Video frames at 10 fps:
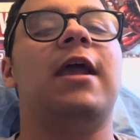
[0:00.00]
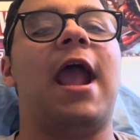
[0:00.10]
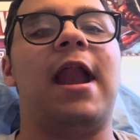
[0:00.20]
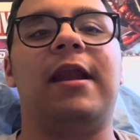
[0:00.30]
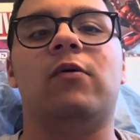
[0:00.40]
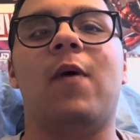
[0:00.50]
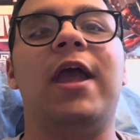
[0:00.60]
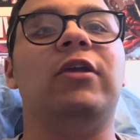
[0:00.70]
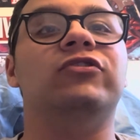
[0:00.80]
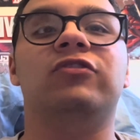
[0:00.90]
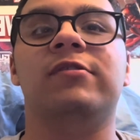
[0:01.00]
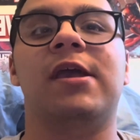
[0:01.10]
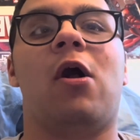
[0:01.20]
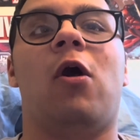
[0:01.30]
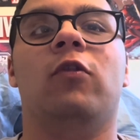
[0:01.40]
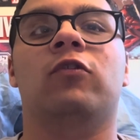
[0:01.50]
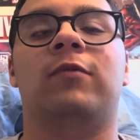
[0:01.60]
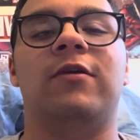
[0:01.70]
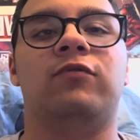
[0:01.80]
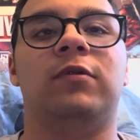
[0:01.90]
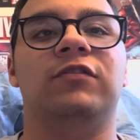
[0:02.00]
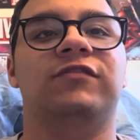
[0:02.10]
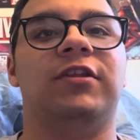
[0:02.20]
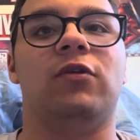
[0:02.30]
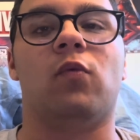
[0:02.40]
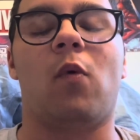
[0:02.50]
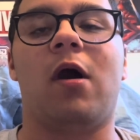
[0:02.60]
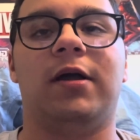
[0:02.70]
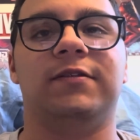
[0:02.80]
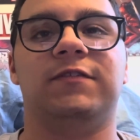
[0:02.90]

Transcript: and in a way, you still get all the great thrills that you want.